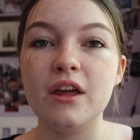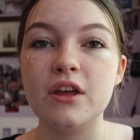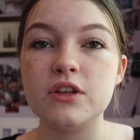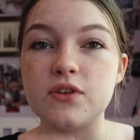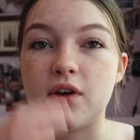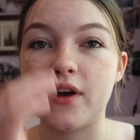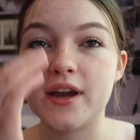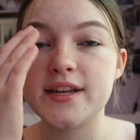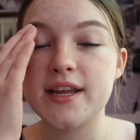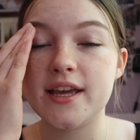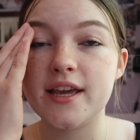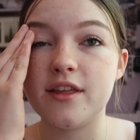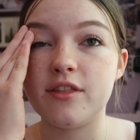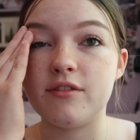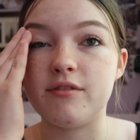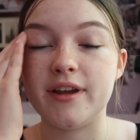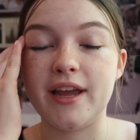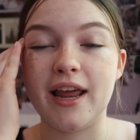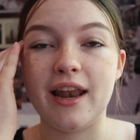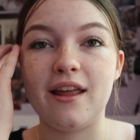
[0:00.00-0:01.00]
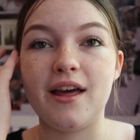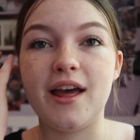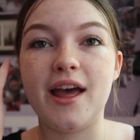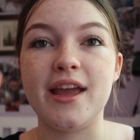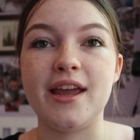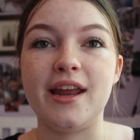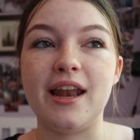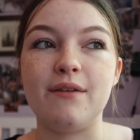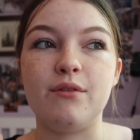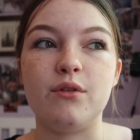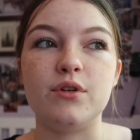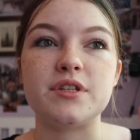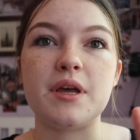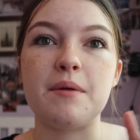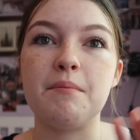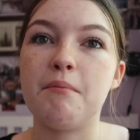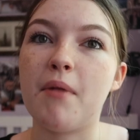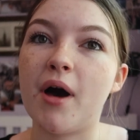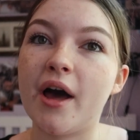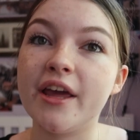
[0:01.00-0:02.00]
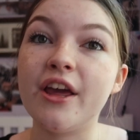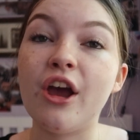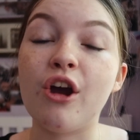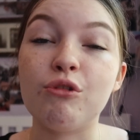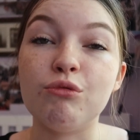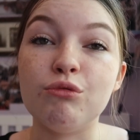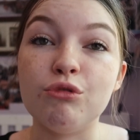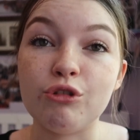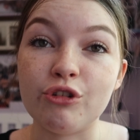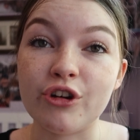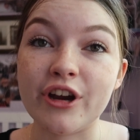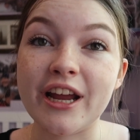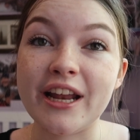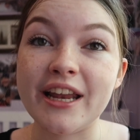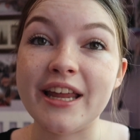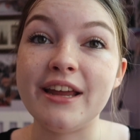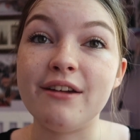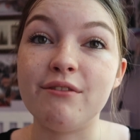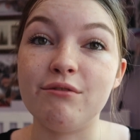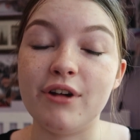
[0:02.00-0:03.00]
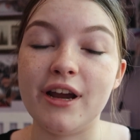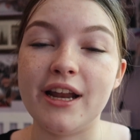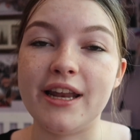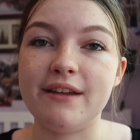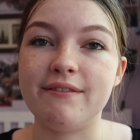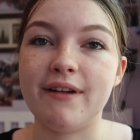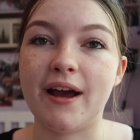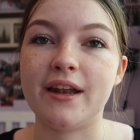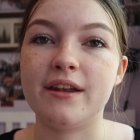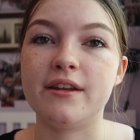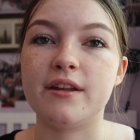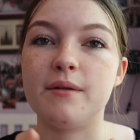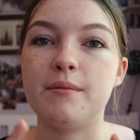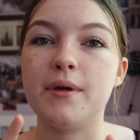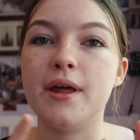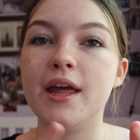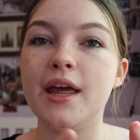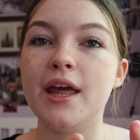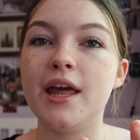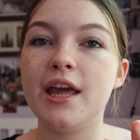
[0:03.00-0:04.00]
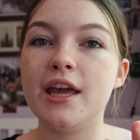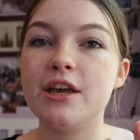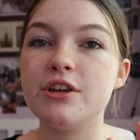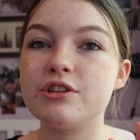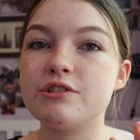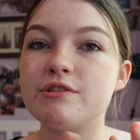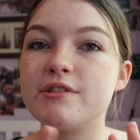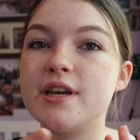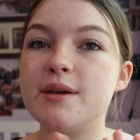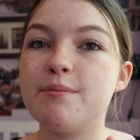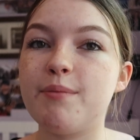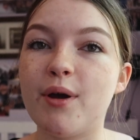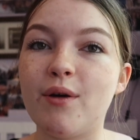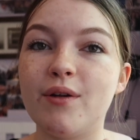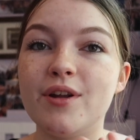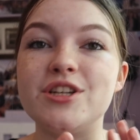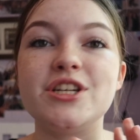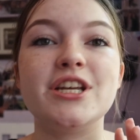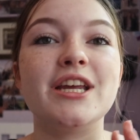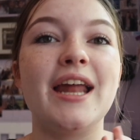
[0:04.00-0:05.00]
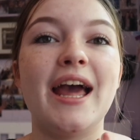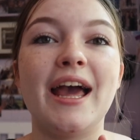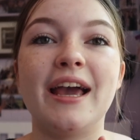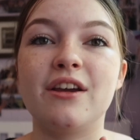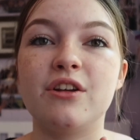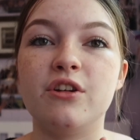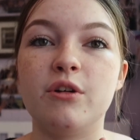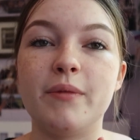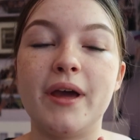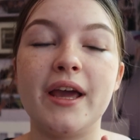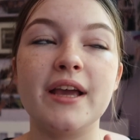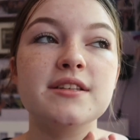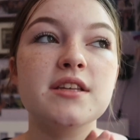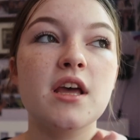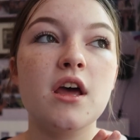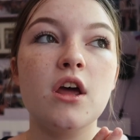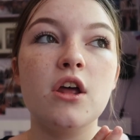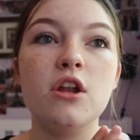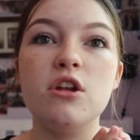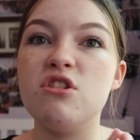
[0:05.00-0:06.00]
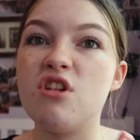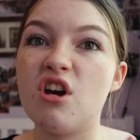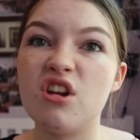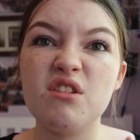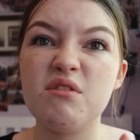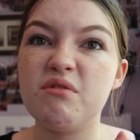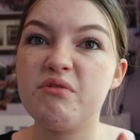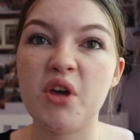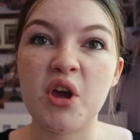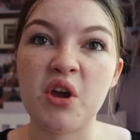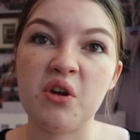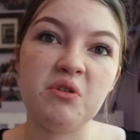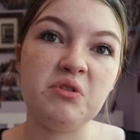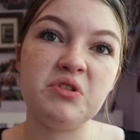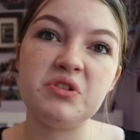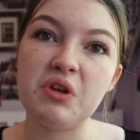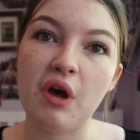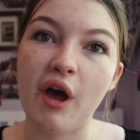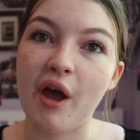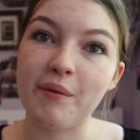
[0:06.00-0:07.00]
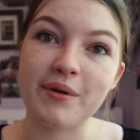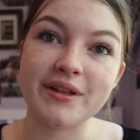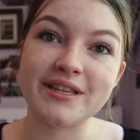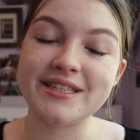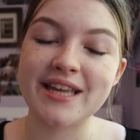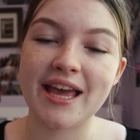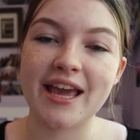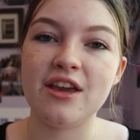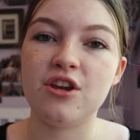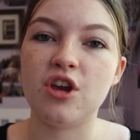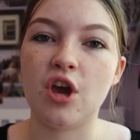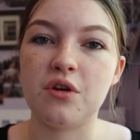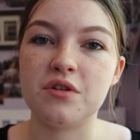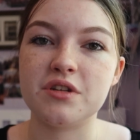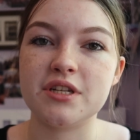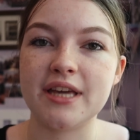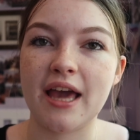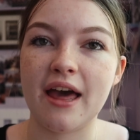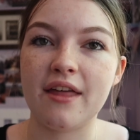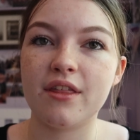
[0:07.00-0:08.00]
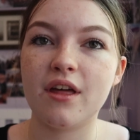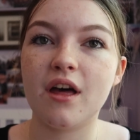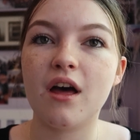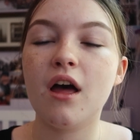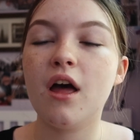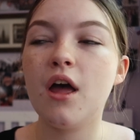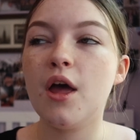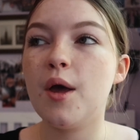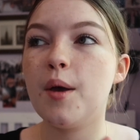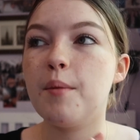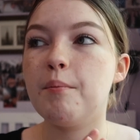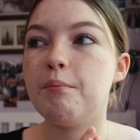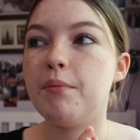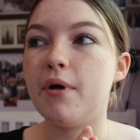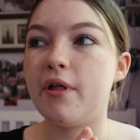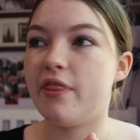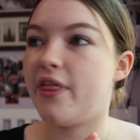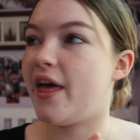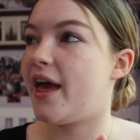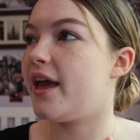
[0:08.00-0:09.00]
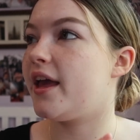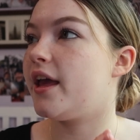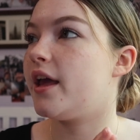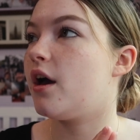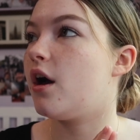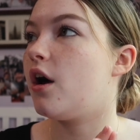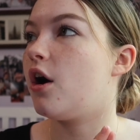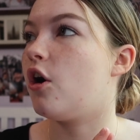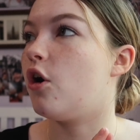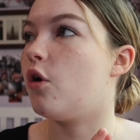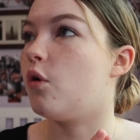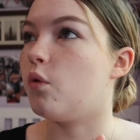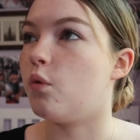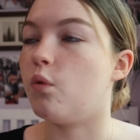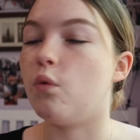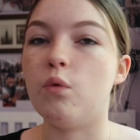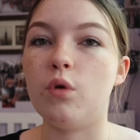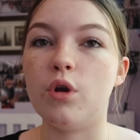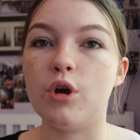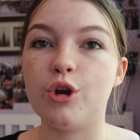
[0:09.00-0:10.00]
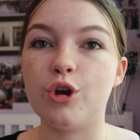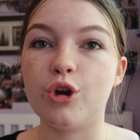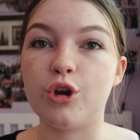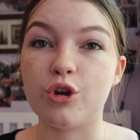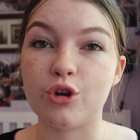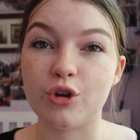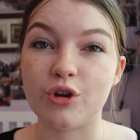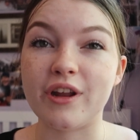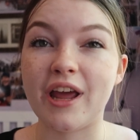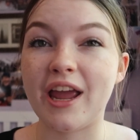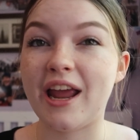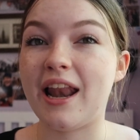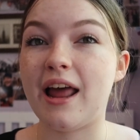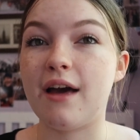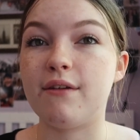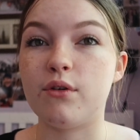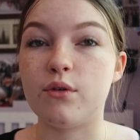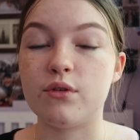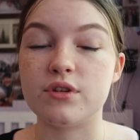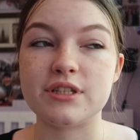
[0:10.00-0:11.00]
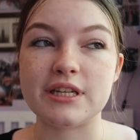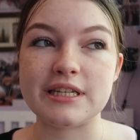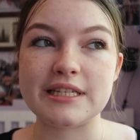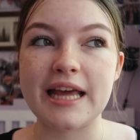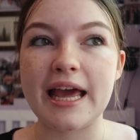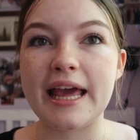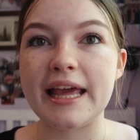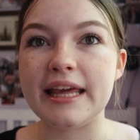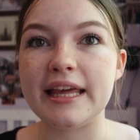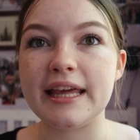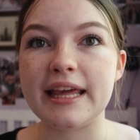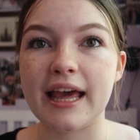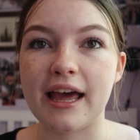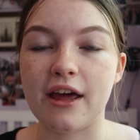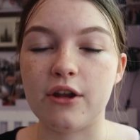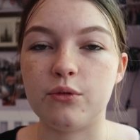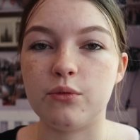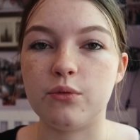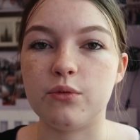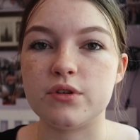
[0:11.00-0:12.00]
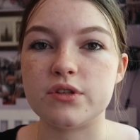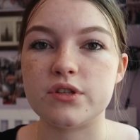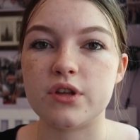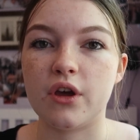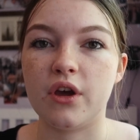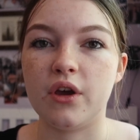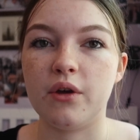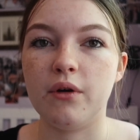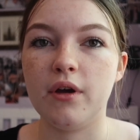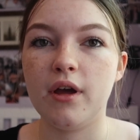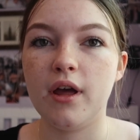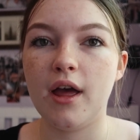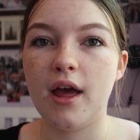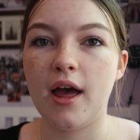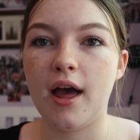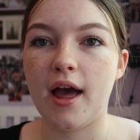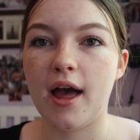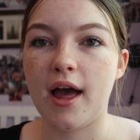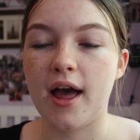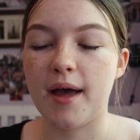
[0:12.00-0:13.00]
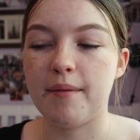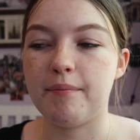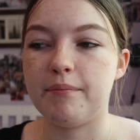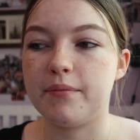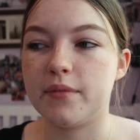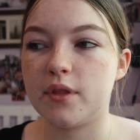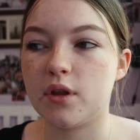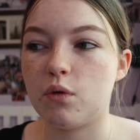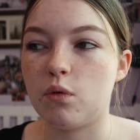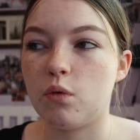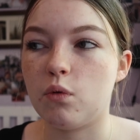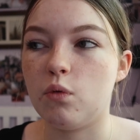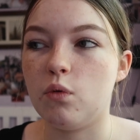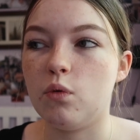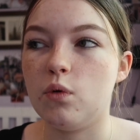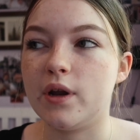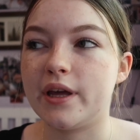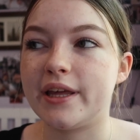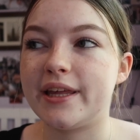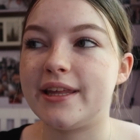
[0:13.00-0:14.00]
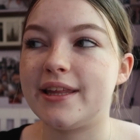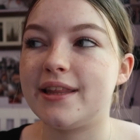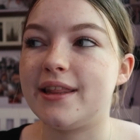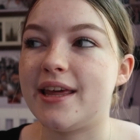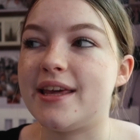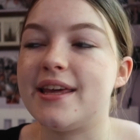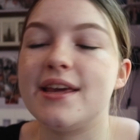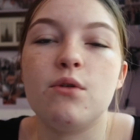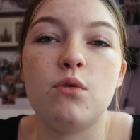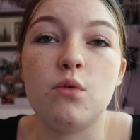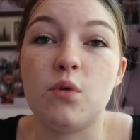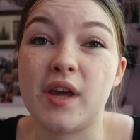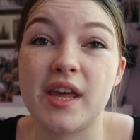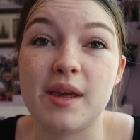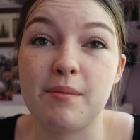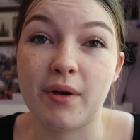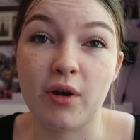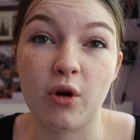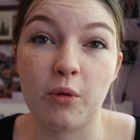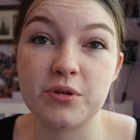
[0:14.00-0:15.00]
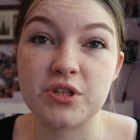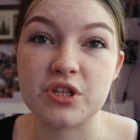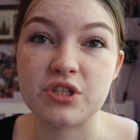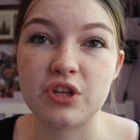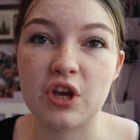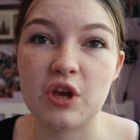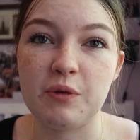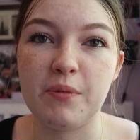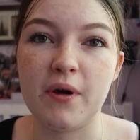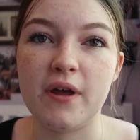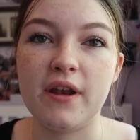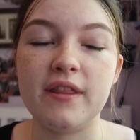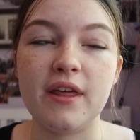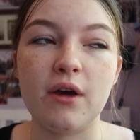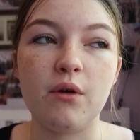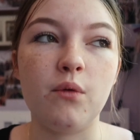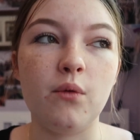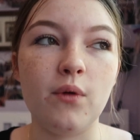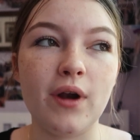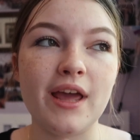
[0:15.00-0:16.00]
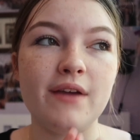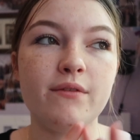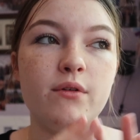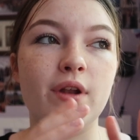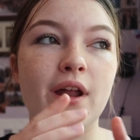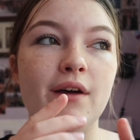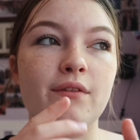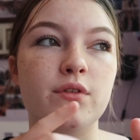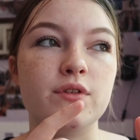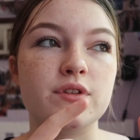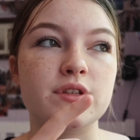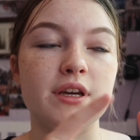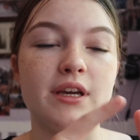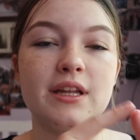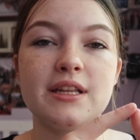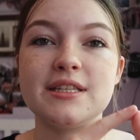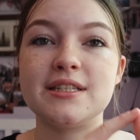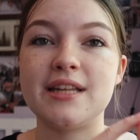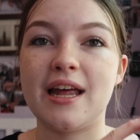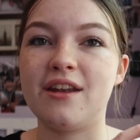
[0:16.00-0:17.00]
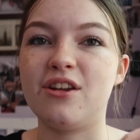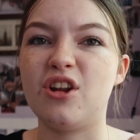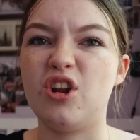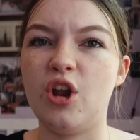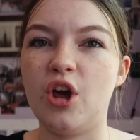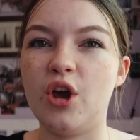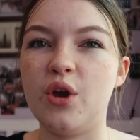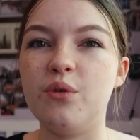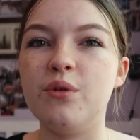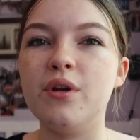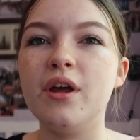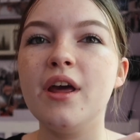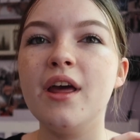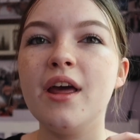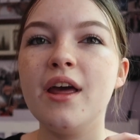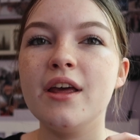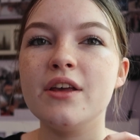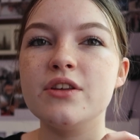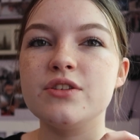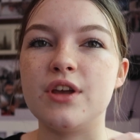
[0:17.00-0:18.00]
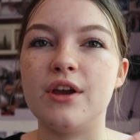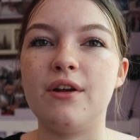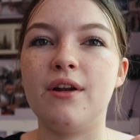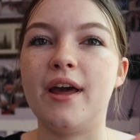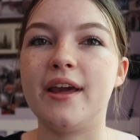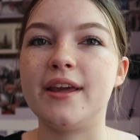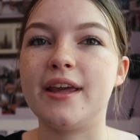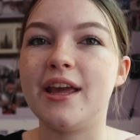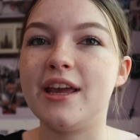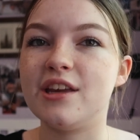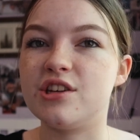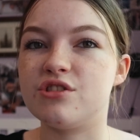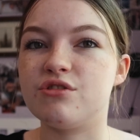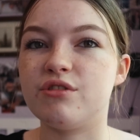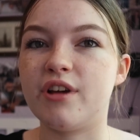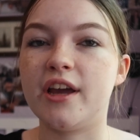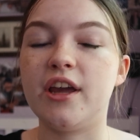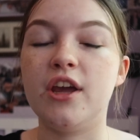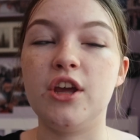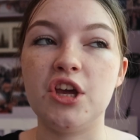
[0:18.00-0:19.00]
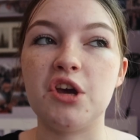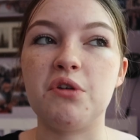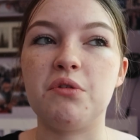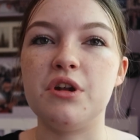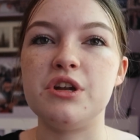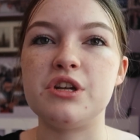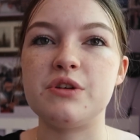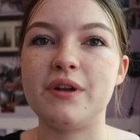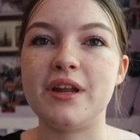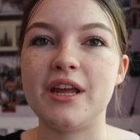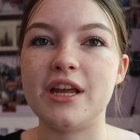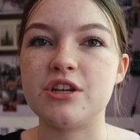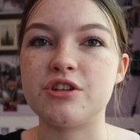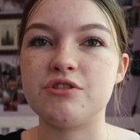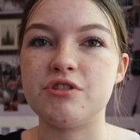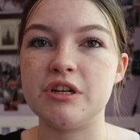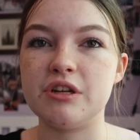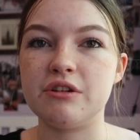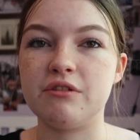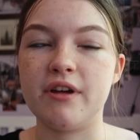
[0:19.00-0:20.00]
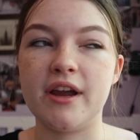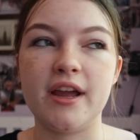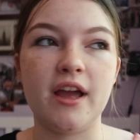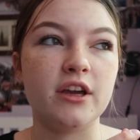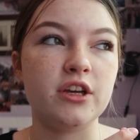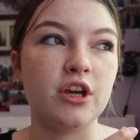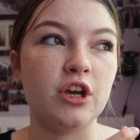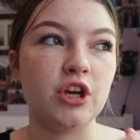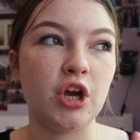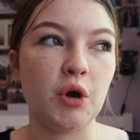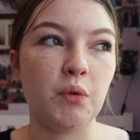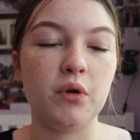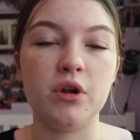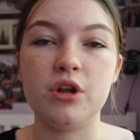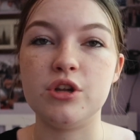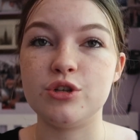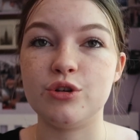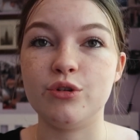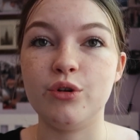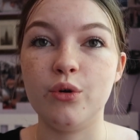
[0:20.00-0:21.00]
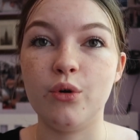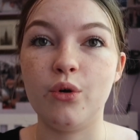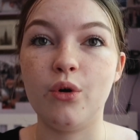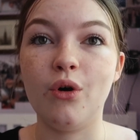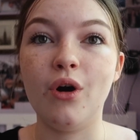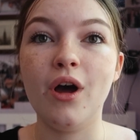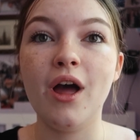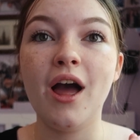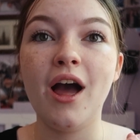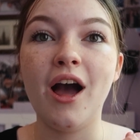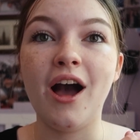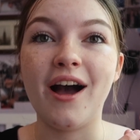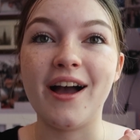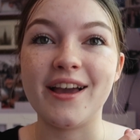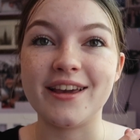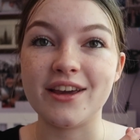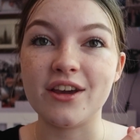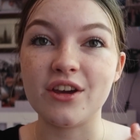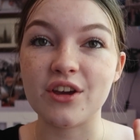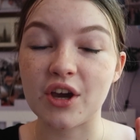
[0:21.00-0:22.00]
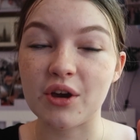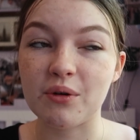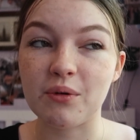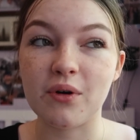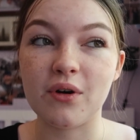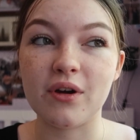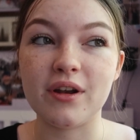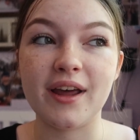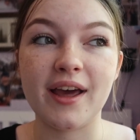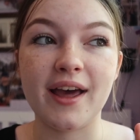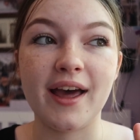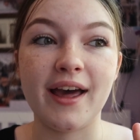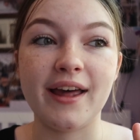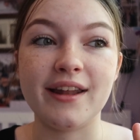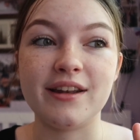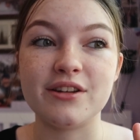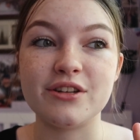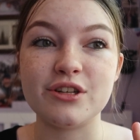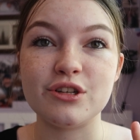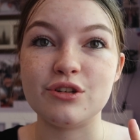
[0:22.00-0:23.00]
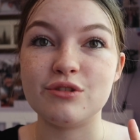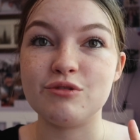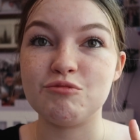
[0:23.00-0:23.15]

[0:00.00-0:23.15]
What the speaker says: So I take 3 A-levels, and mine are really random. History, biology and economics. None of those I would say go together, but they are all good A-levels to take, and also they all keep my options open. They're all A-levels that can stand alone. So like history, I can go on and do a history degree. I can go on and do law. I can go on and